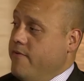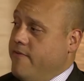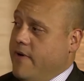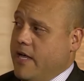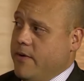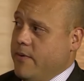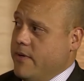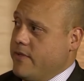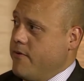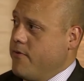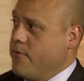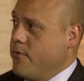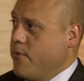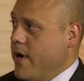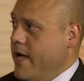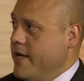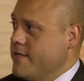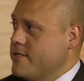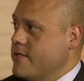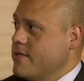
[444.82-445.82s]
evaluate the
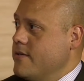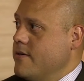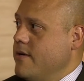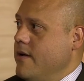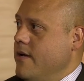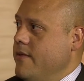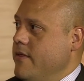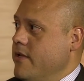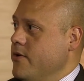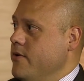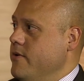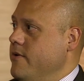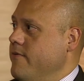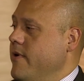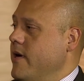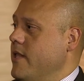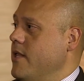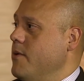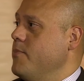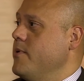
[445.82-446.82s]
threat, and then you
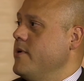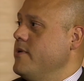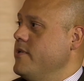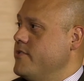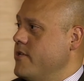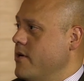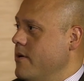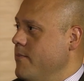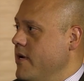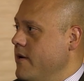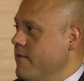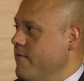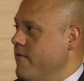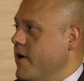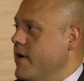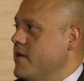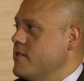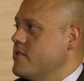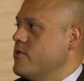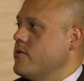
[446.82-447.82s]
develop and determine
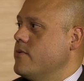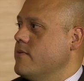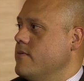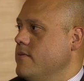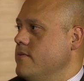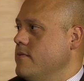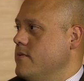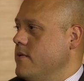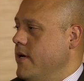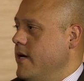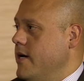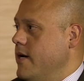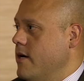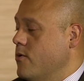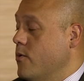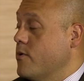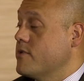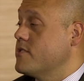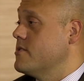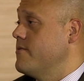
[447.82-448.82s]
various
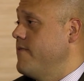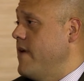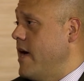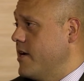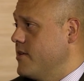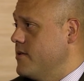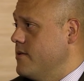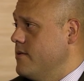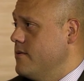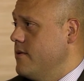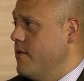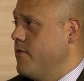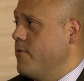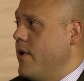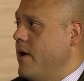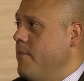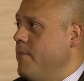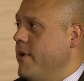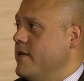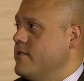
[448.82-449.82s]
courses of action the
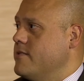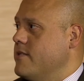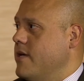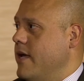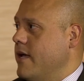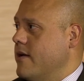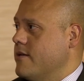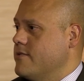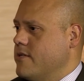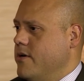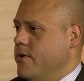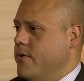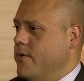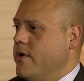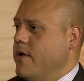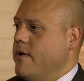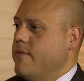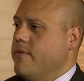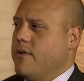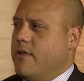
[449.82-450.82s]
threat might take, so
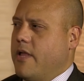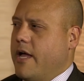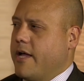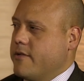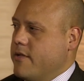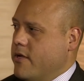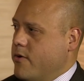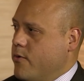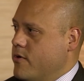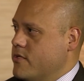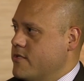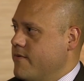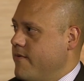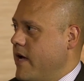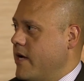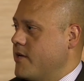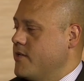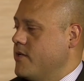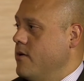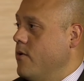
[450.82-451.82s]
the likely course of
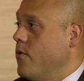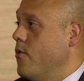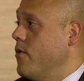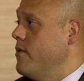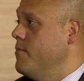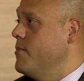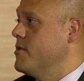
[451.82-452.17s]
action or the